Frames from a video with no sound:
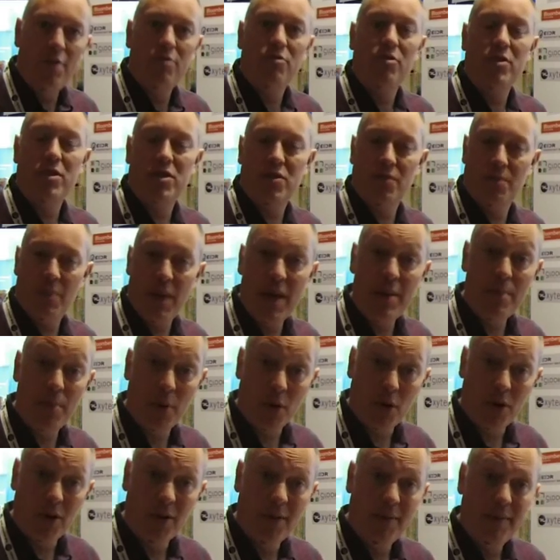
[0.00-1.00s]
hundreds of
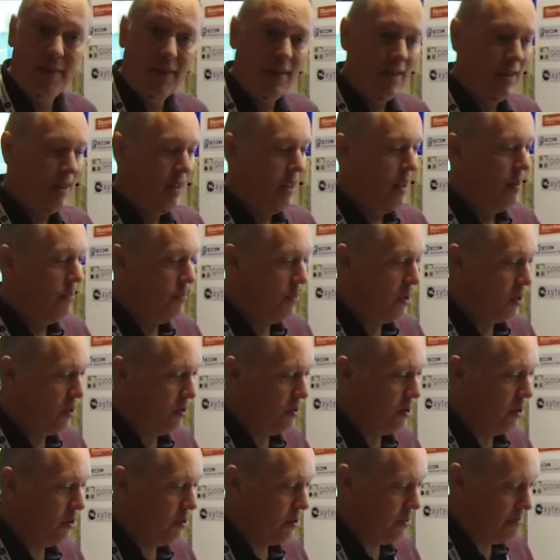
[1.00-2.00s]
people, but
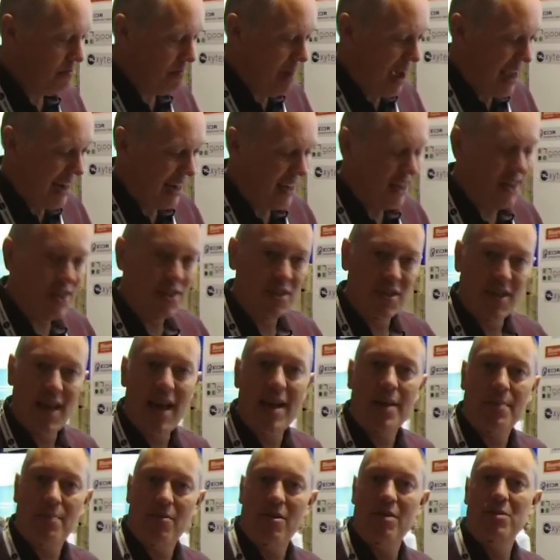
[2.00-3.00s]
also to manage
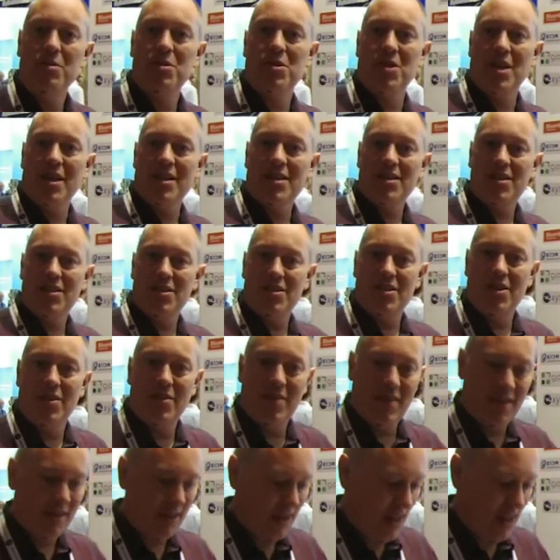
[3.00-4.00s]
that process so that